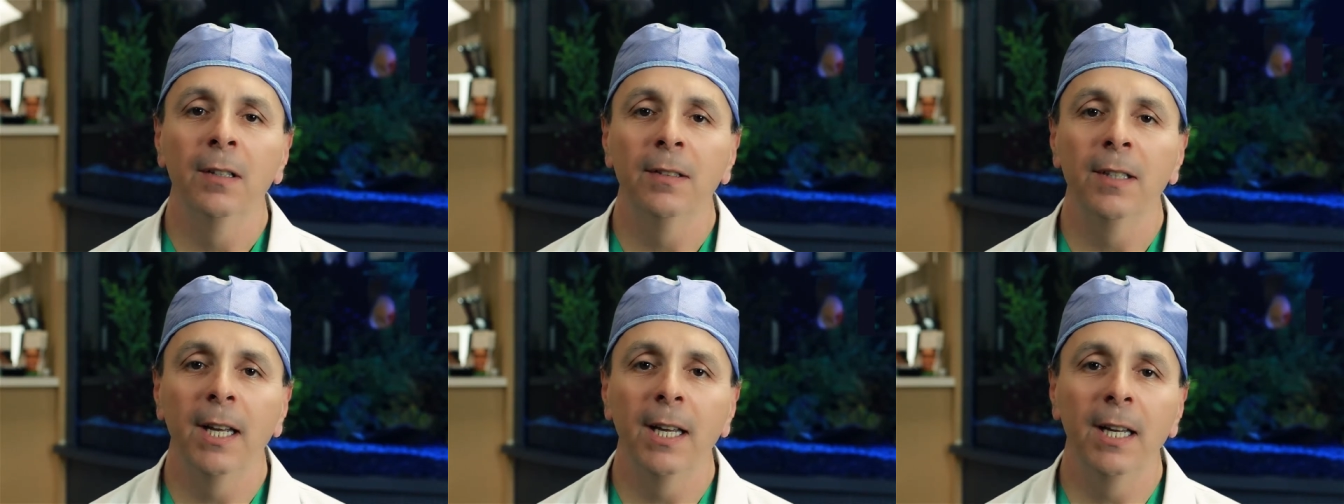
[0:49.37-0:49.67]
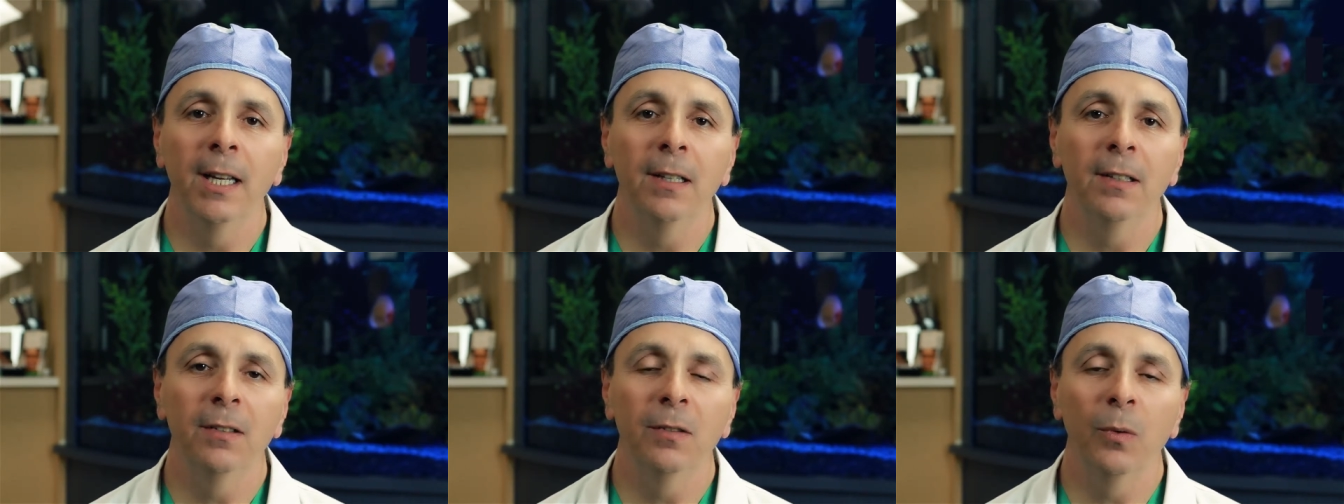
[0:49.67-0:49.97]

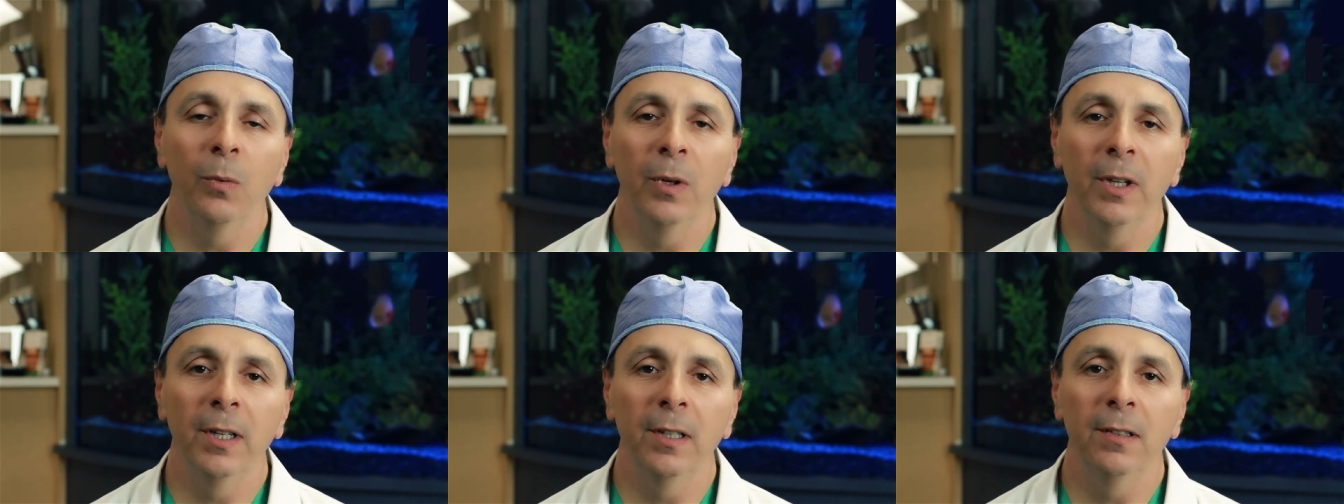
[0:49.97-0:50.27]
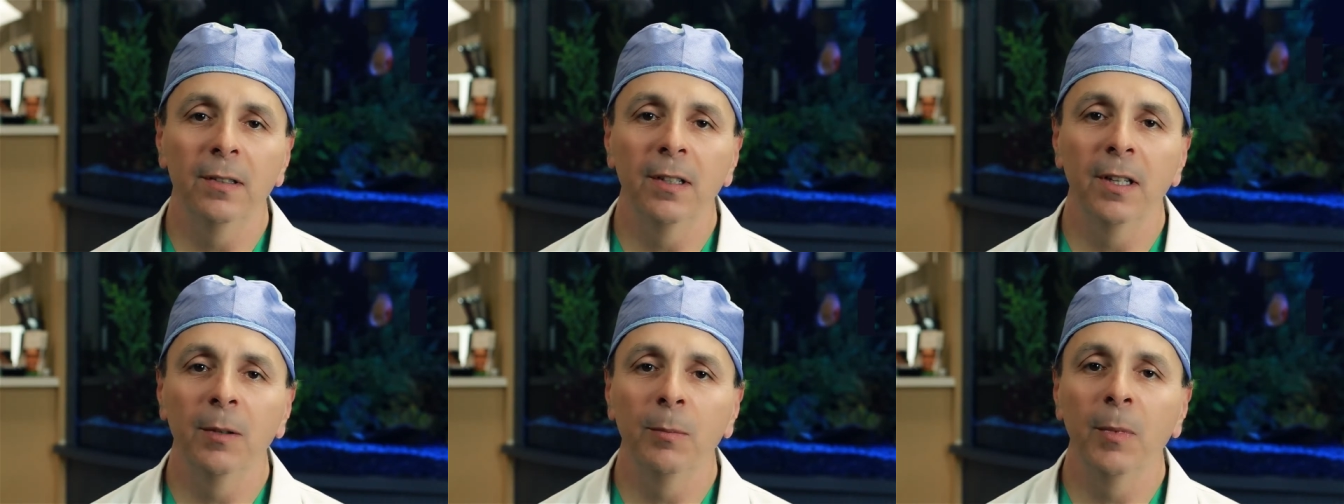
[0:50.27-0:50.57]
days,
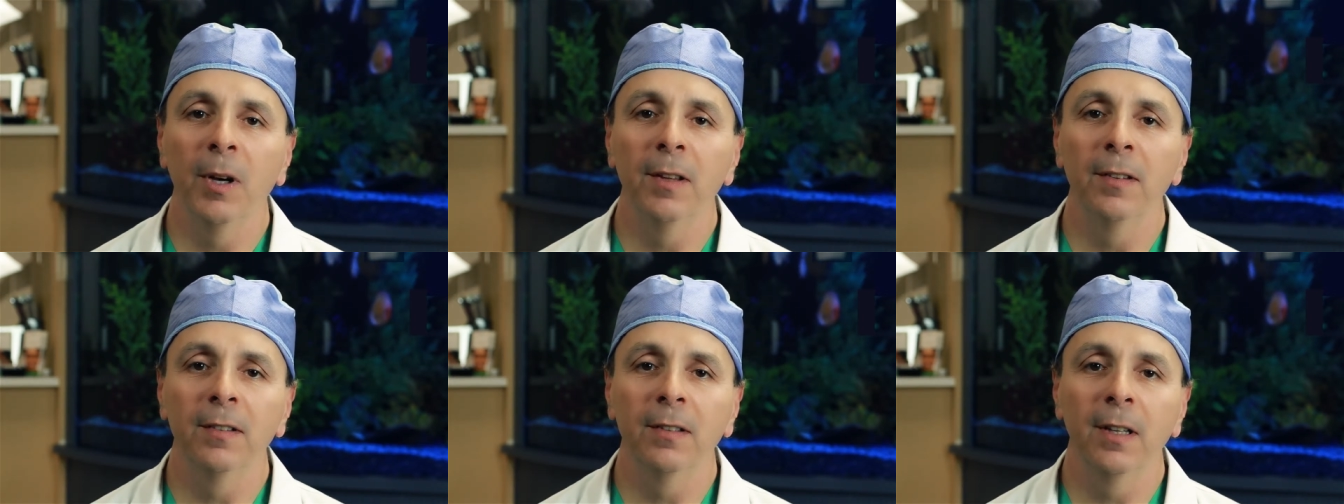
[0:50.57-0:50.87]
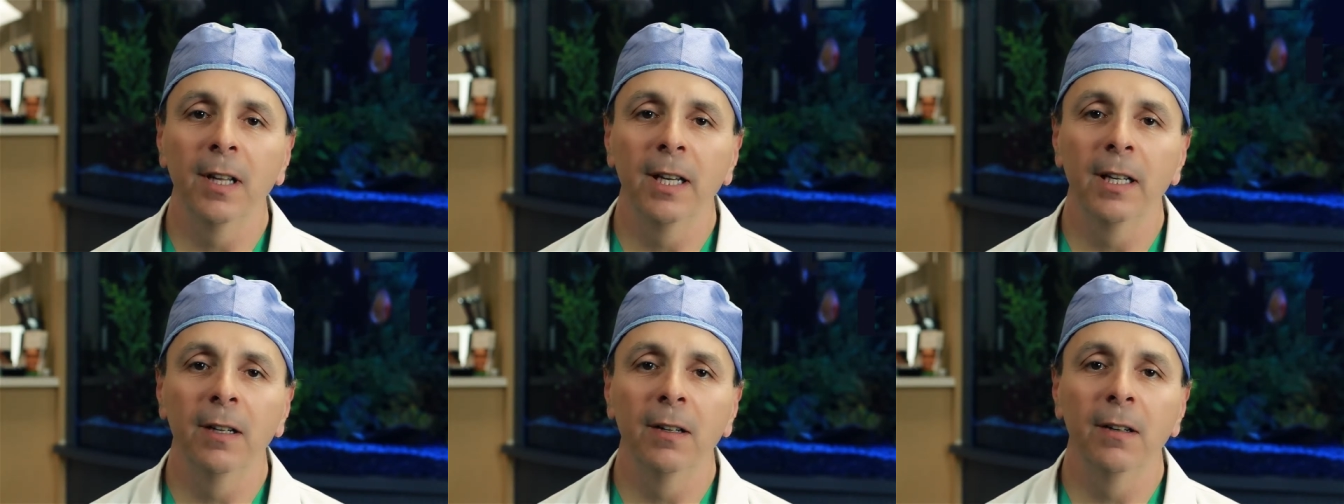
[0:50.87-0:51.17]
weeks, and months
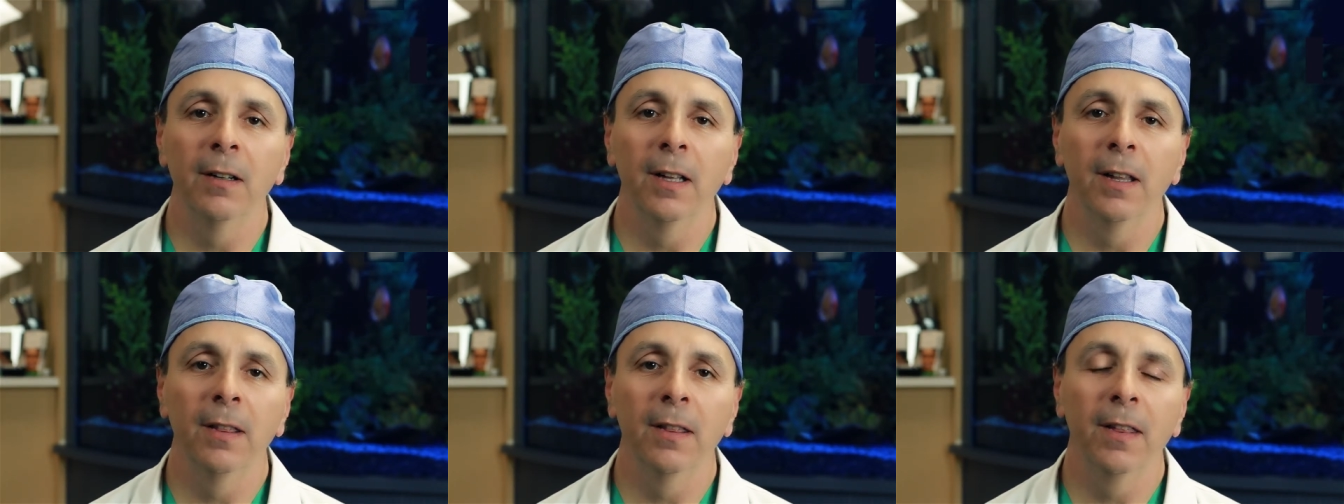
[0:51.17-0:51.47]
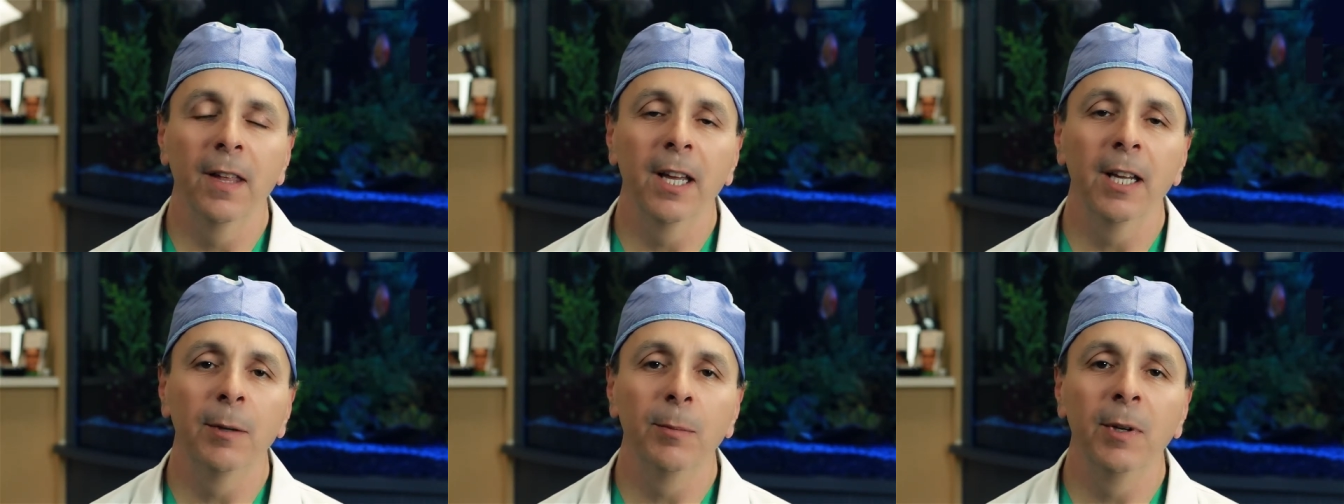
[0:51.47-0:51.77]
later and
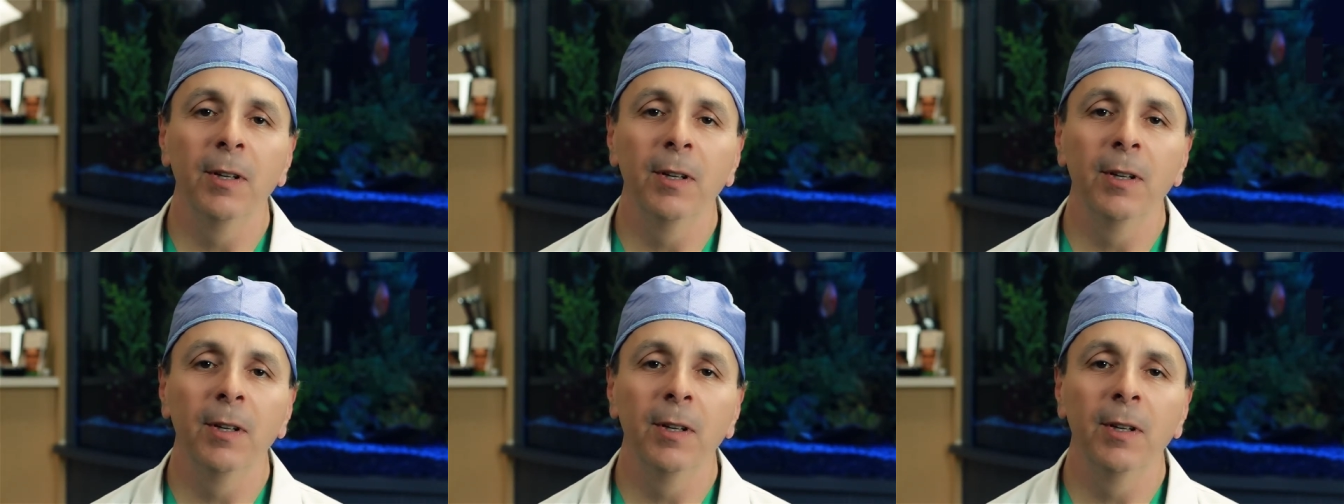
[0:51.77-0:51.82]
thank